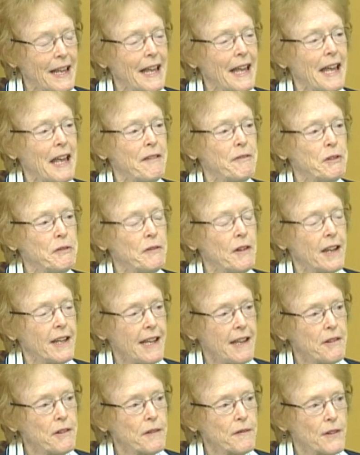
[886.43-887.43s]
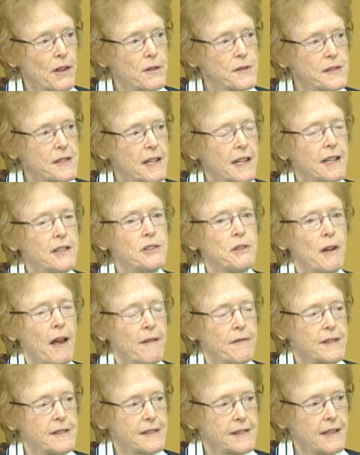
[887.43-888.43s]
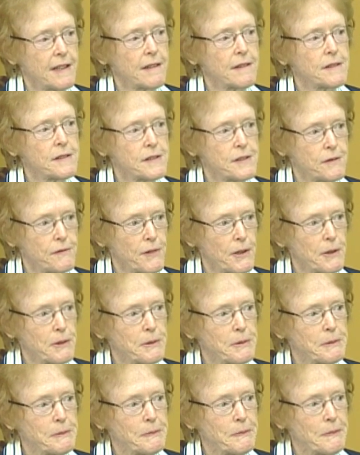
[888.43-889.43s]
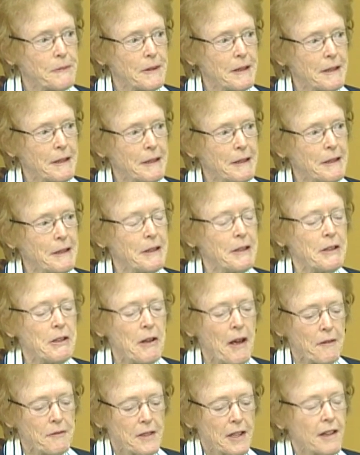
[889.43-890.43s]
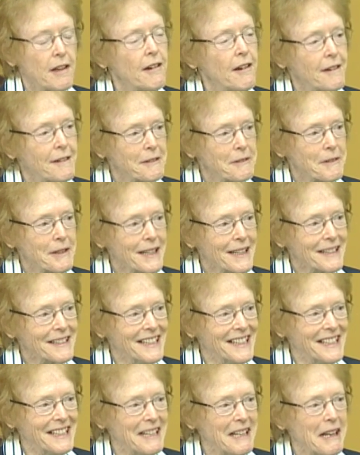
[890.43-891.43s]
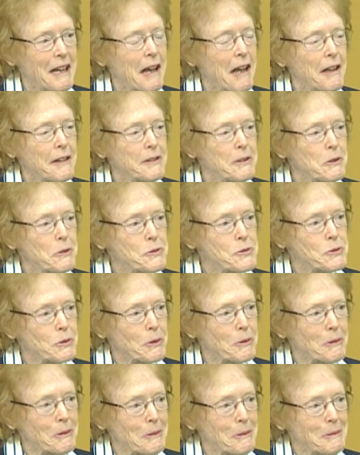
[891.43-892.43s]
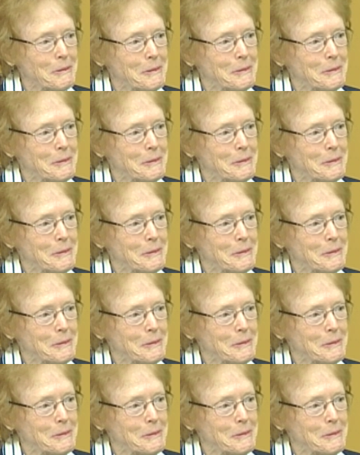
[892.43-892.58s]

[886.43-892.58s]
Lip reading: If you've done either of those things, you have the skills to vote. You have to color in a little circle.